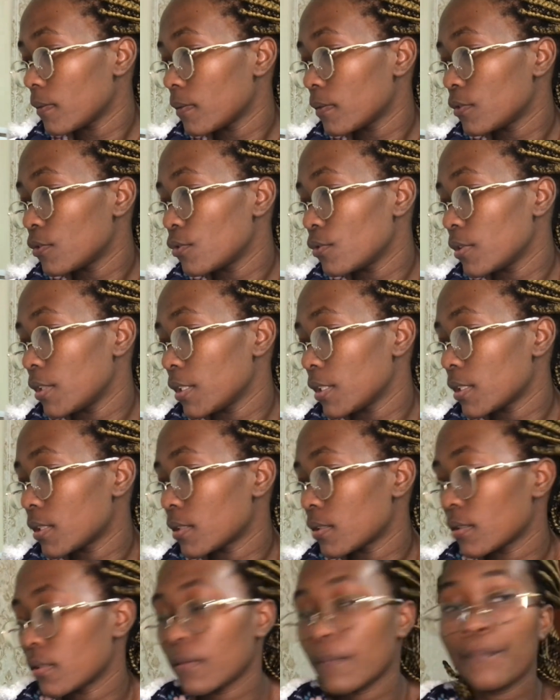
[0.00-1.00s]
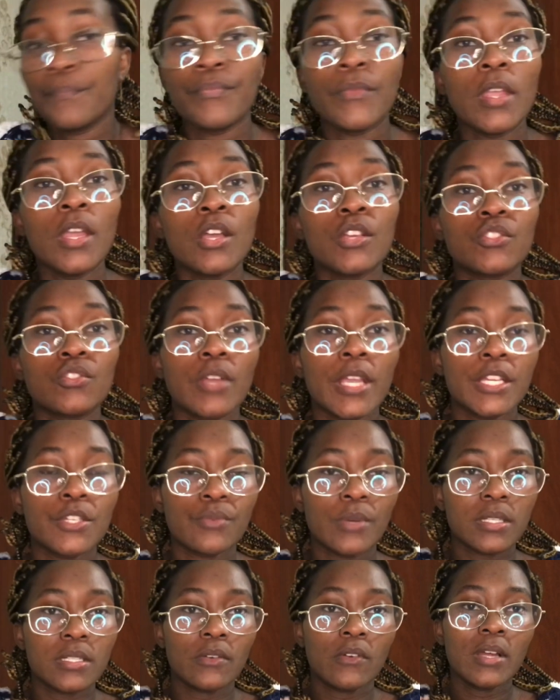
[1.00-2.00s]
Do this. So it
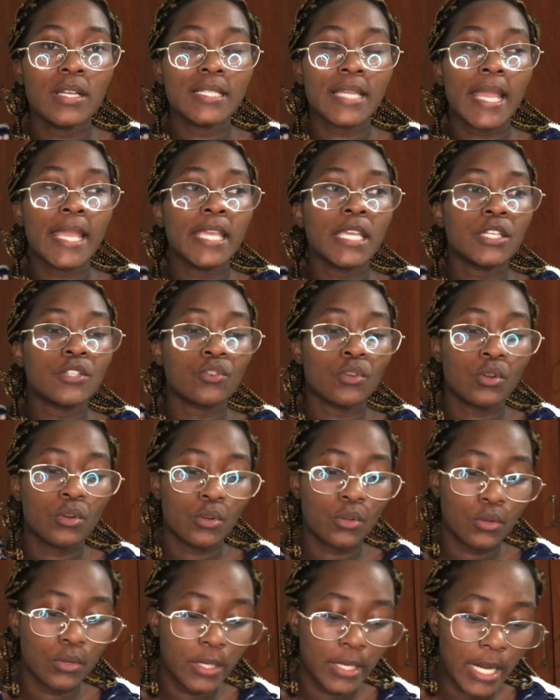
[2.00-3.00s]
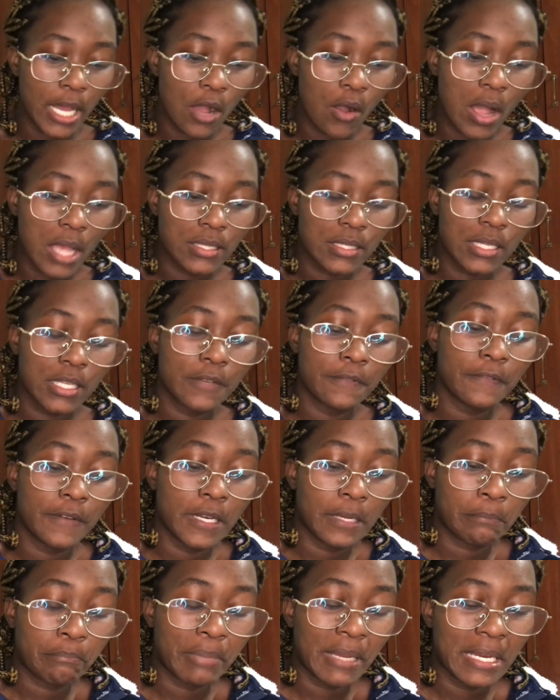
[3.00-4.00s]
was around 8 o'clock. Now I started
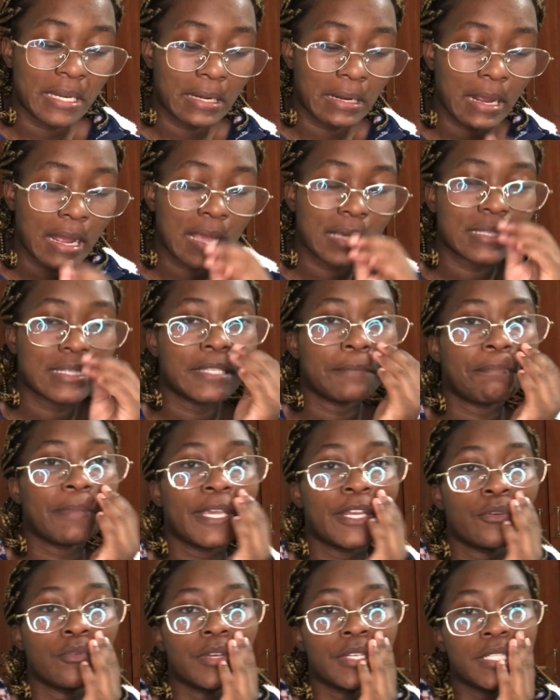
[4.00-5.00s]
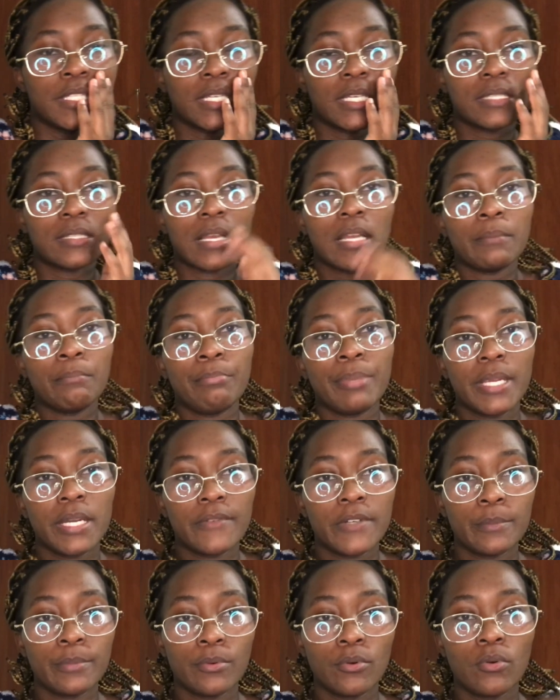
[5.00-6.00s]
feeling pain, guys. The pain was just
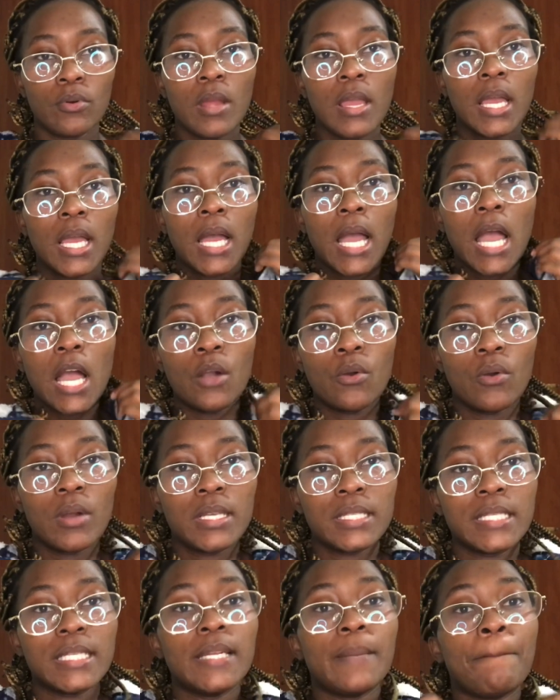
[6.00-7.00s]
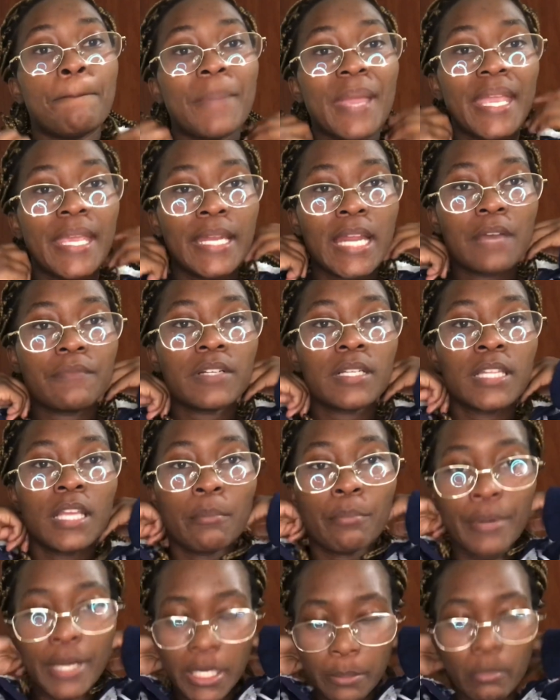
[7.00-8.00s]
unbearable. I was in pain. After they
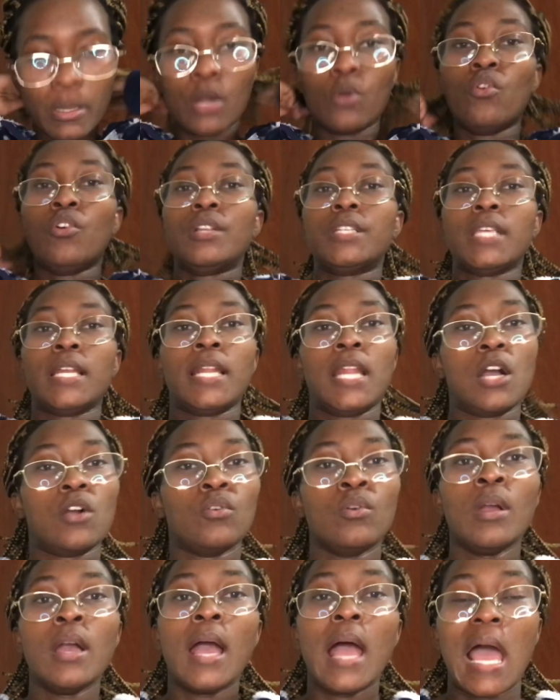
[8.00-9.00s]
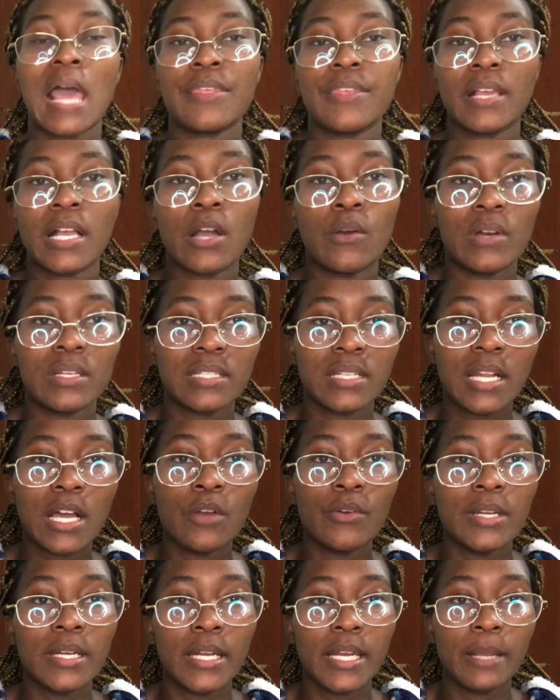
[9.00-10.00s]
break my water now, I think I was now
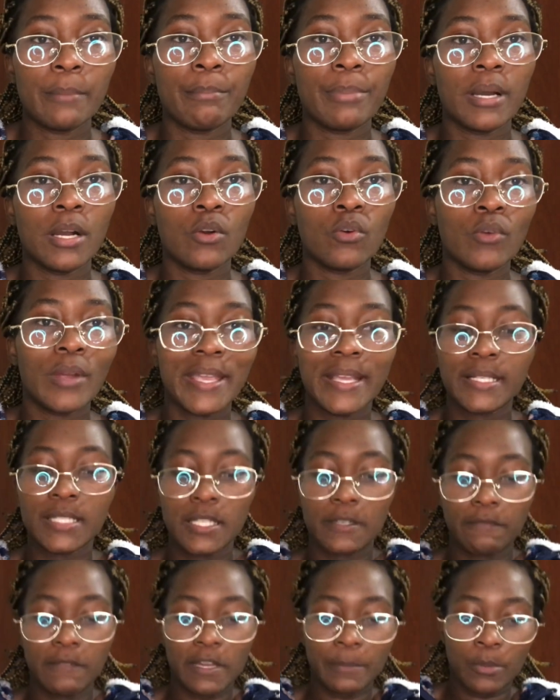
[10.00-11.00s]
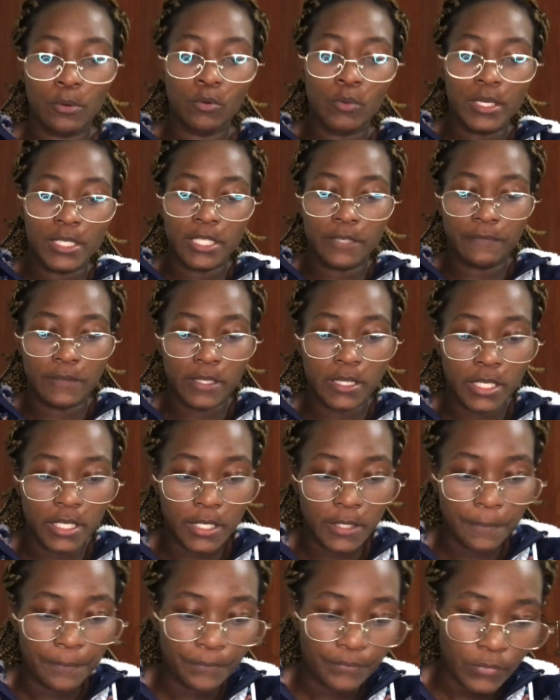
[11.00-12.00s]
in labor or active labor or whatever
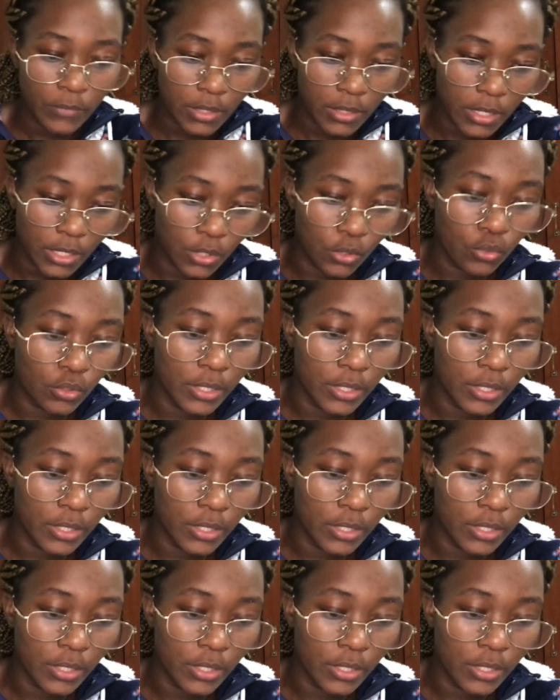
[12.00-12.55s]
they call